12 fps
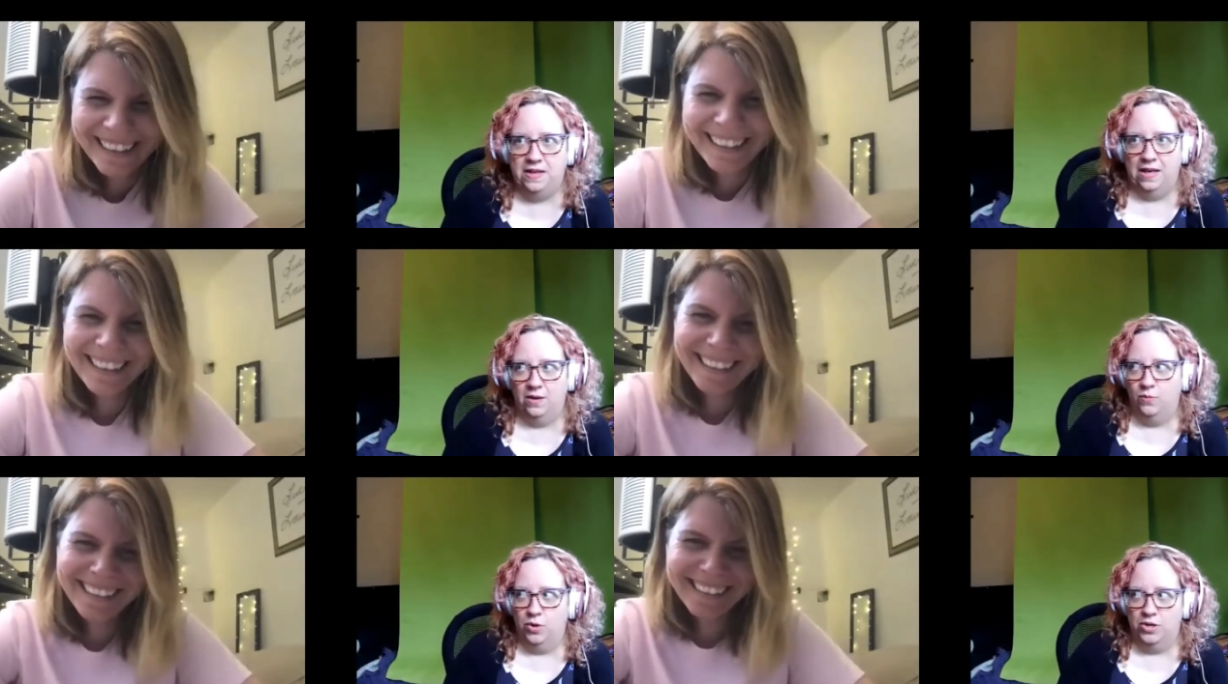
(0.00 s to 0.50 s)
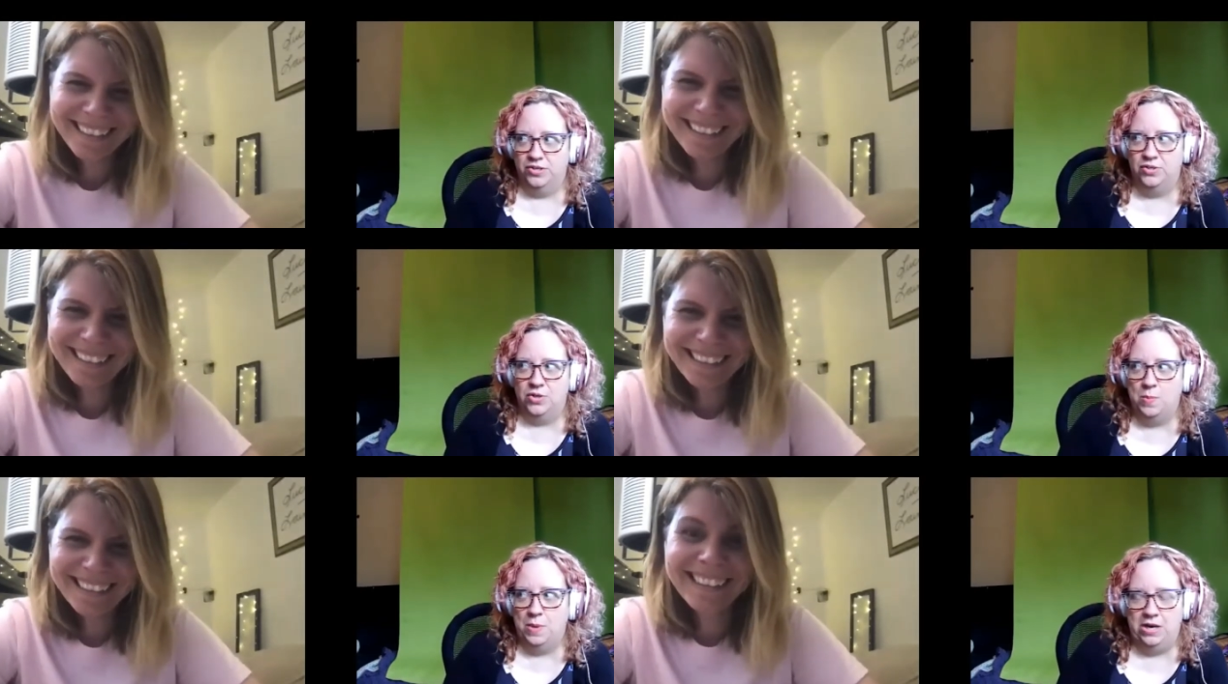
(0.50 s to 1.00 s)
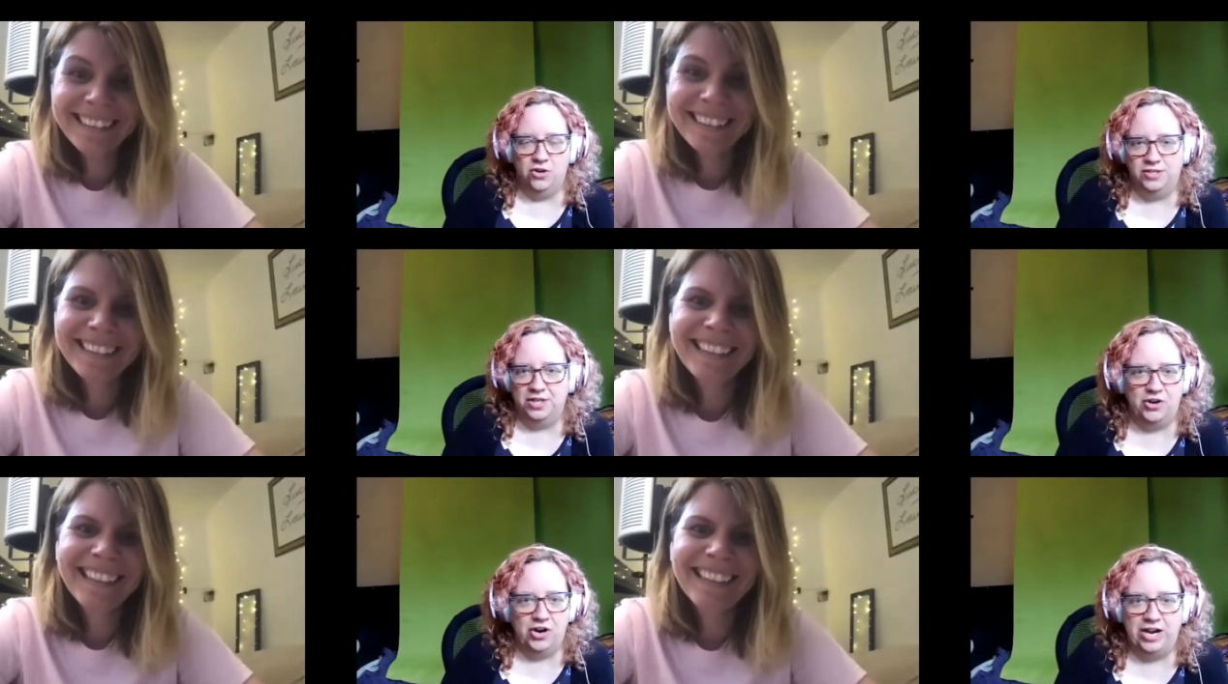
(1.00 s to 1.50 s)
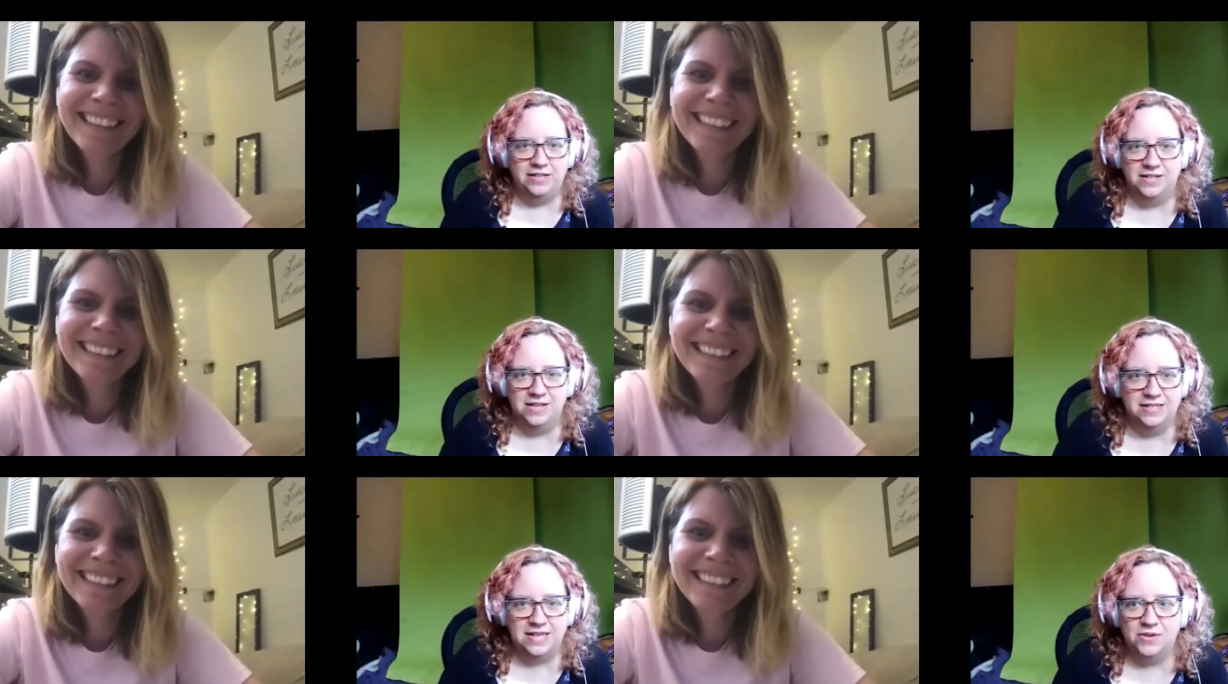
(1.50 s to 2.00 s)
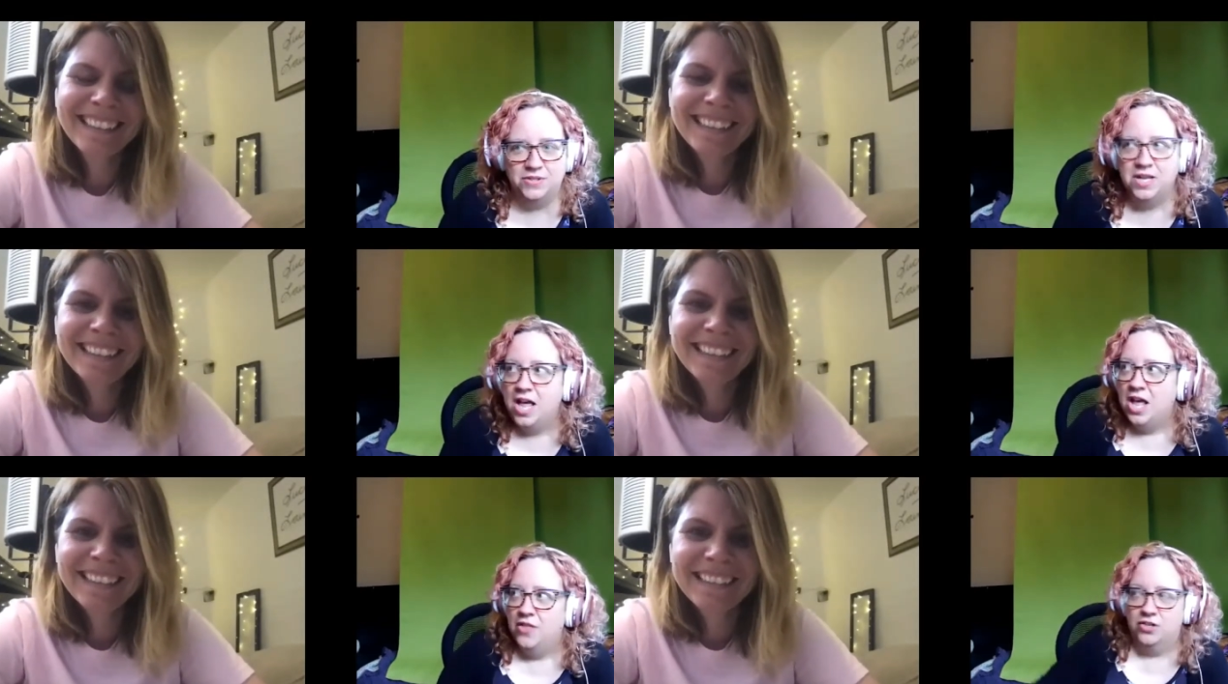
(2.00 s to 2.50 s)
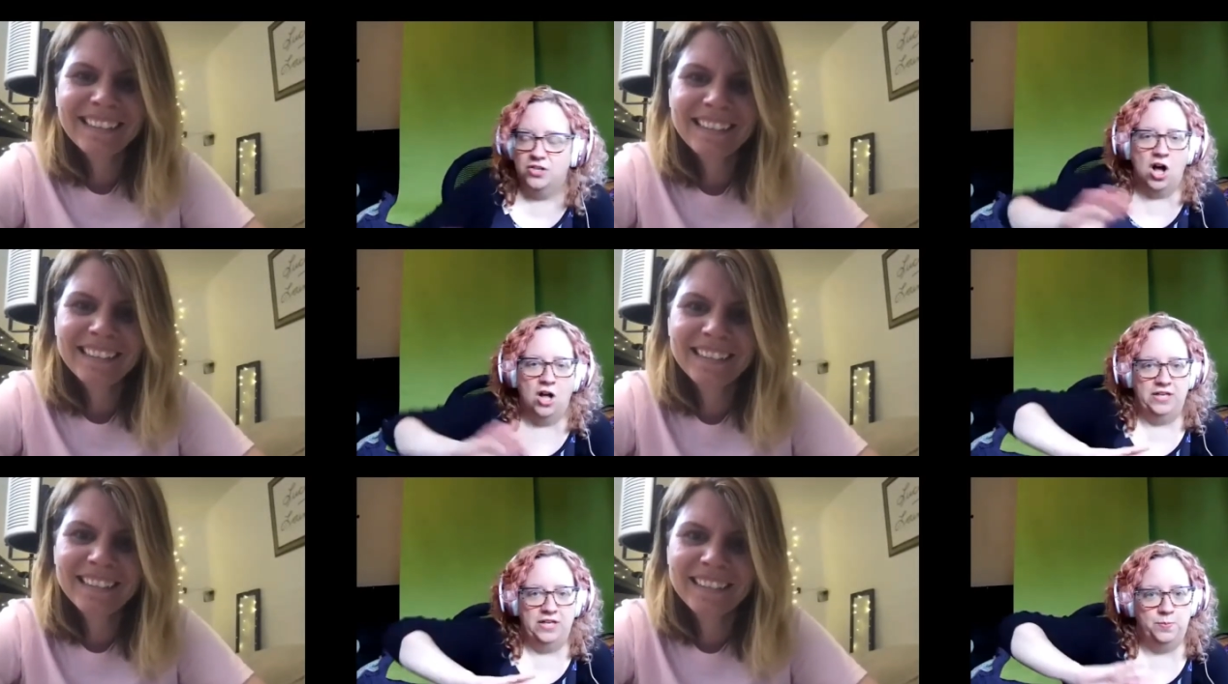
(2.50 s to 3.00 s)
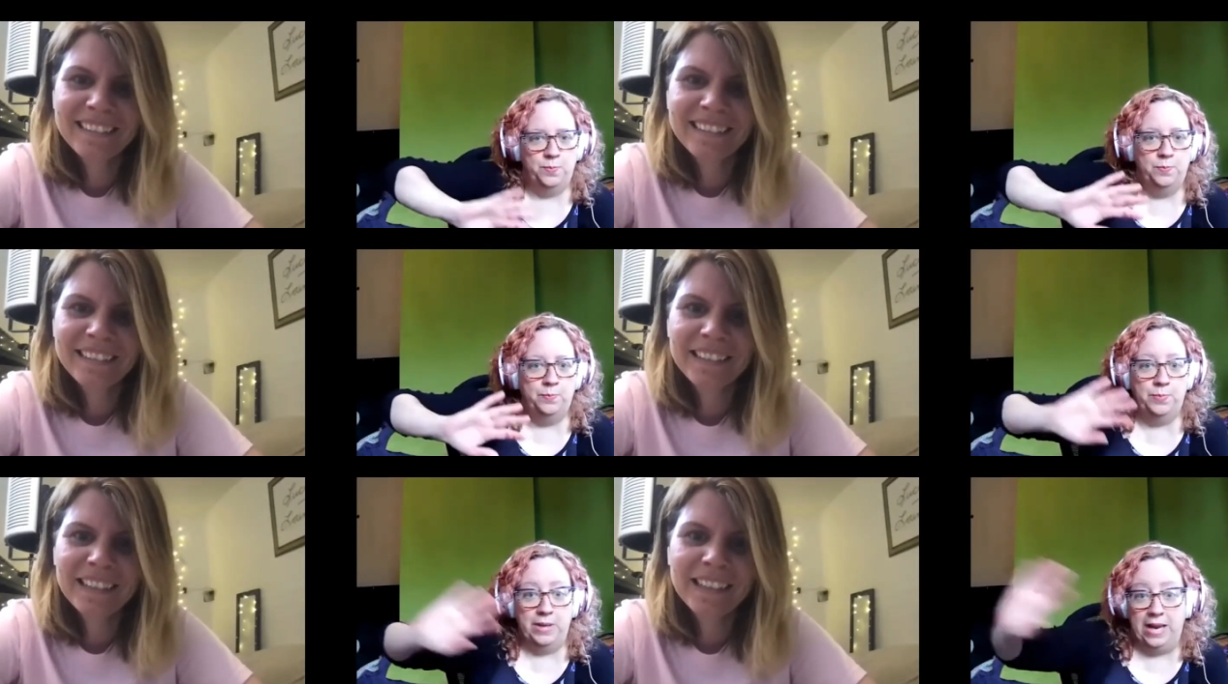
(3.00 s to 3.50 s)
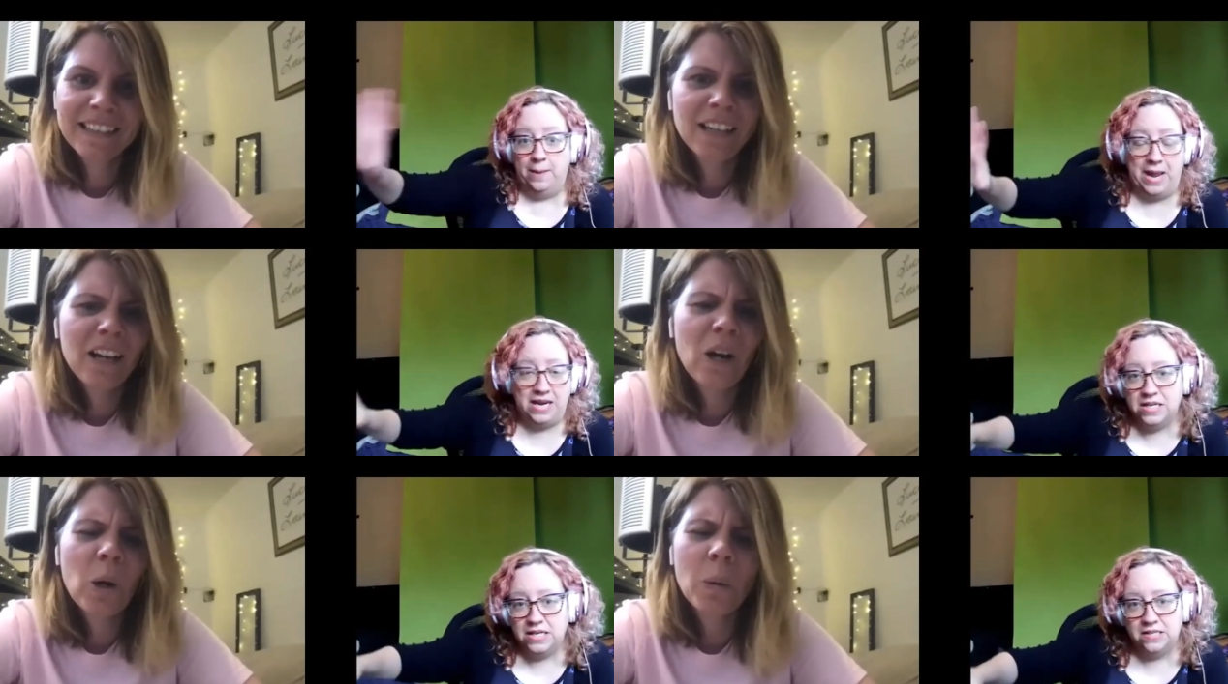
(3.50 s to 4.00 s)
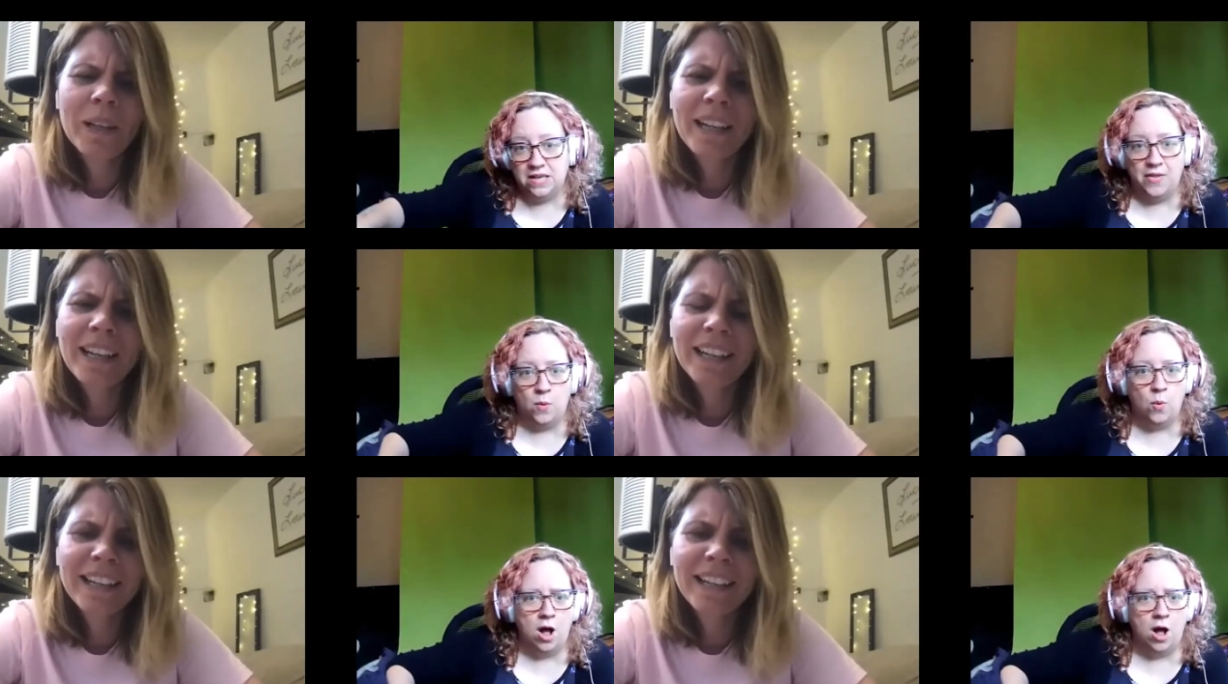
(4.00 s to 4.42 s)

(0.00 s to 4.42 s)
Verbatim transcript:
Speaker 1: thinking, where there's so many nooks and crannies yeah. in this house. There's all these pa paintings oh, on the